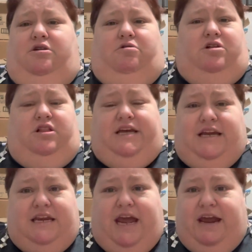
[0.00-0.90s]

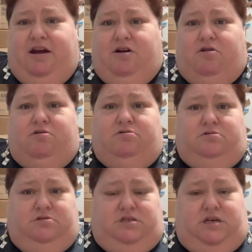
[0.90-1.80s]
clean
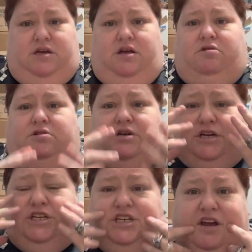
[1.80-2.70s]
nails,
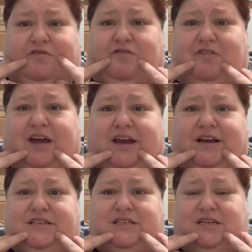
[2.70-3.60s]
shaved
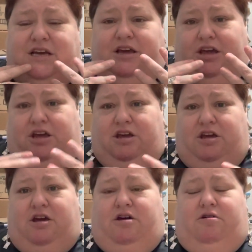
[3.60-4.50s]
face,
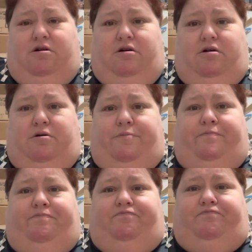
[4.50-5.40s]

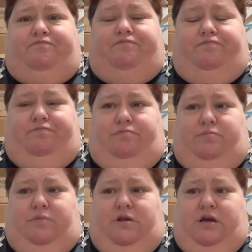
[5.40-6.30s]
and
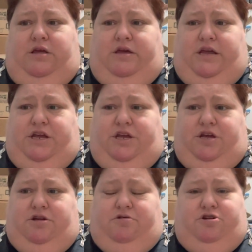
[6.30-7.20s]
that
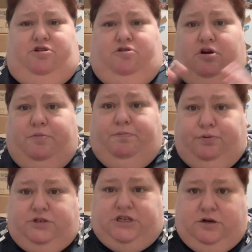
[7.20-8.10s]
he, should look
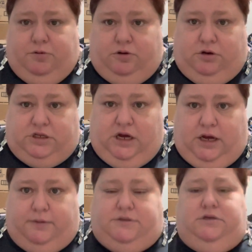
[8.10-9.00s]
presentable at all
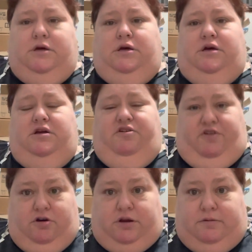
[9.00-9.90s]
times, if he
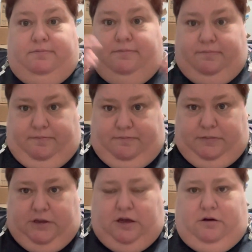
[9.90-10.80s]
could.
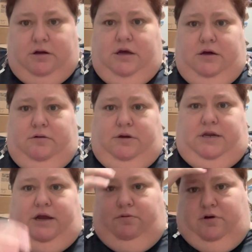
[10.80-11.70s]
I mean,
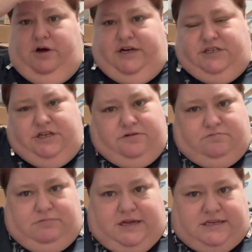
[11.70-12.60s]
Dad realized,
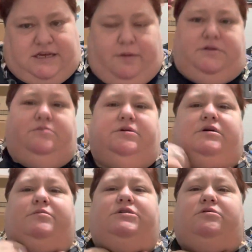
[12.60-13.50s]
things happen
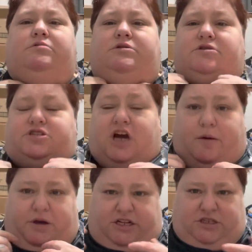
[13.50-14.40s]
sometimes,
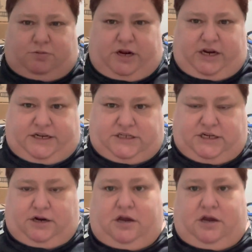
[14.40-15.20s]
job, you get sweaty, nasty,